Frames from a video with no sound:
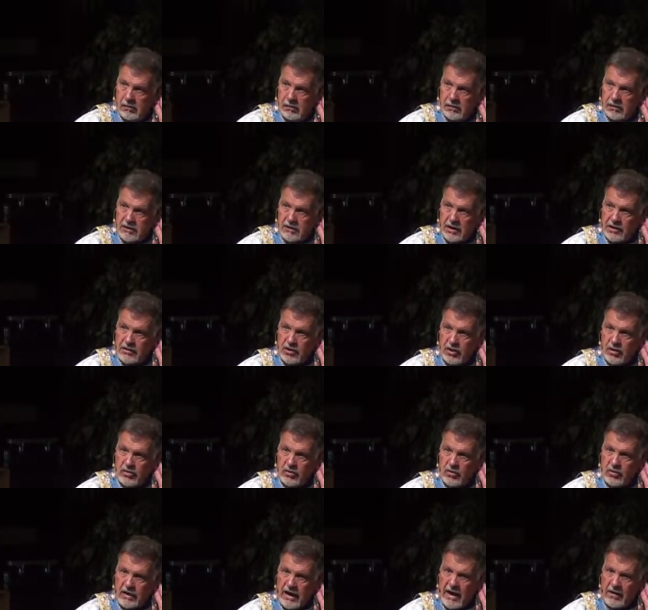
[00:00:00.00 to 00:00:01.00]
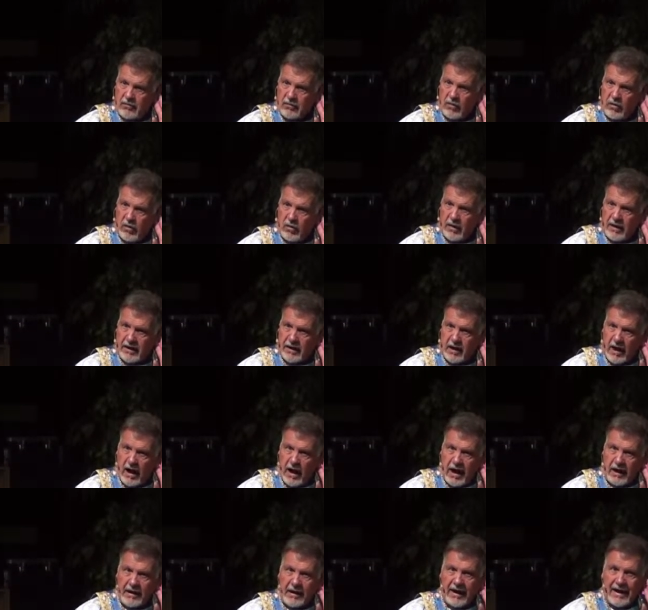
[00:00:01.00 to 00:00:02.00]
He said, You, you can't grow in
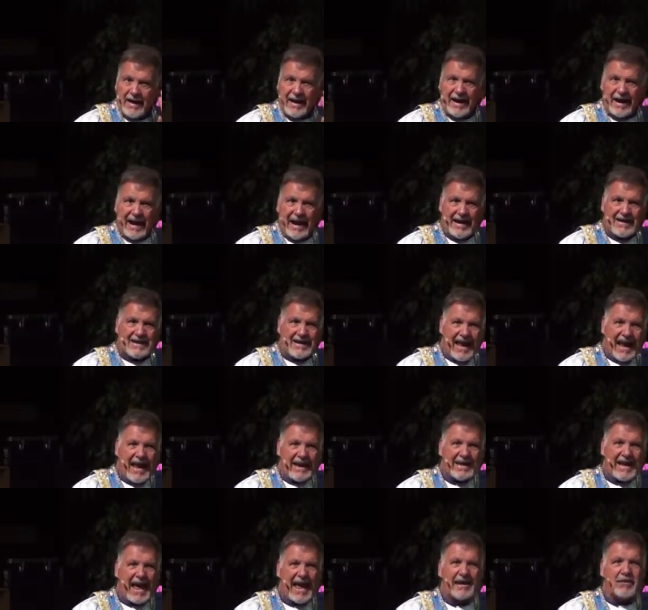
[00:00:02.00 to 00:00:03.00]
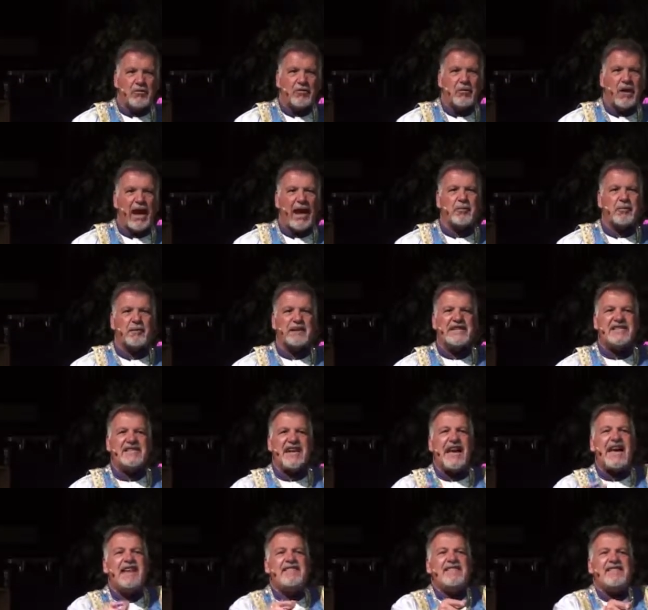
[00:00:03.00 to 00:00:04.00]
God and, and, and, and
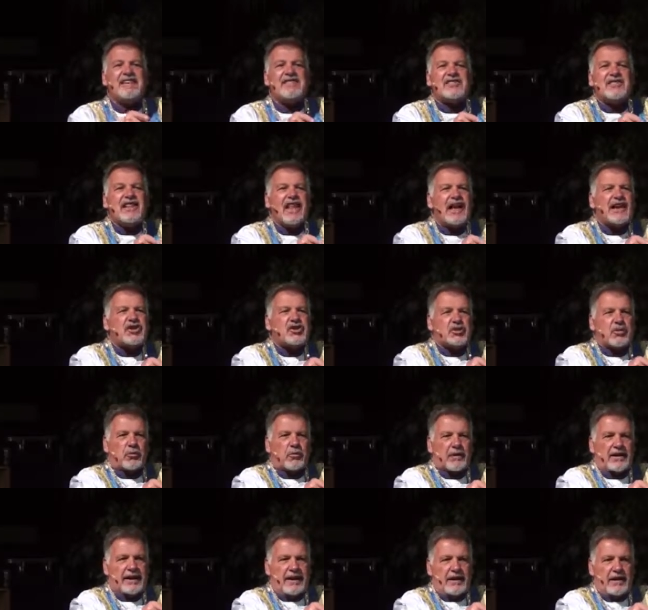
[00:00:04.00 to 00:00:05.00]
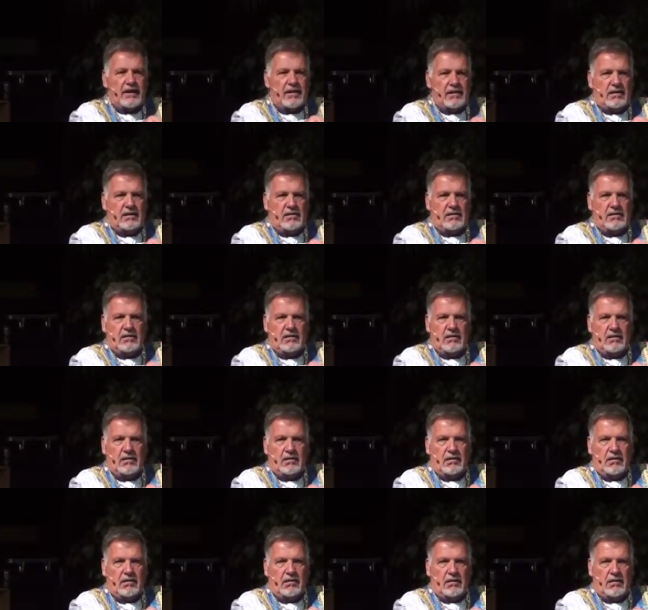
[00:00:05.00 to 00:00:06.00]
retain this luxury
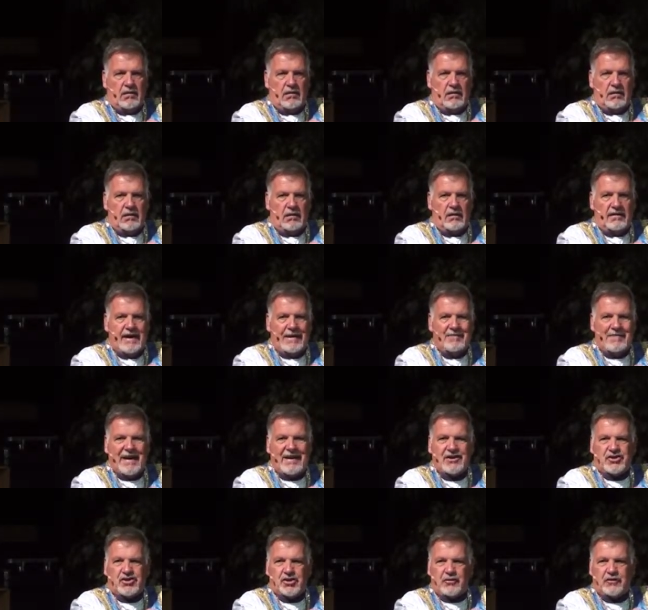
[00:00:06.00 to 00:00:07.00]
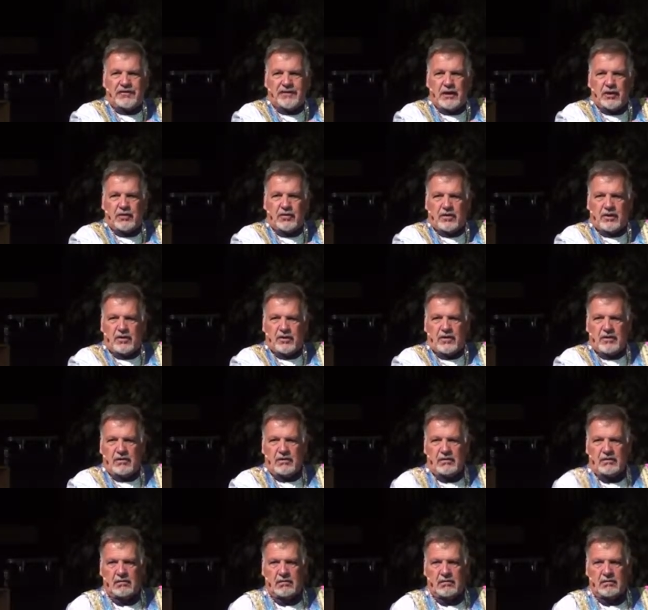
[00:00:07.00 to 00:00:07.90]
that makes you feel good.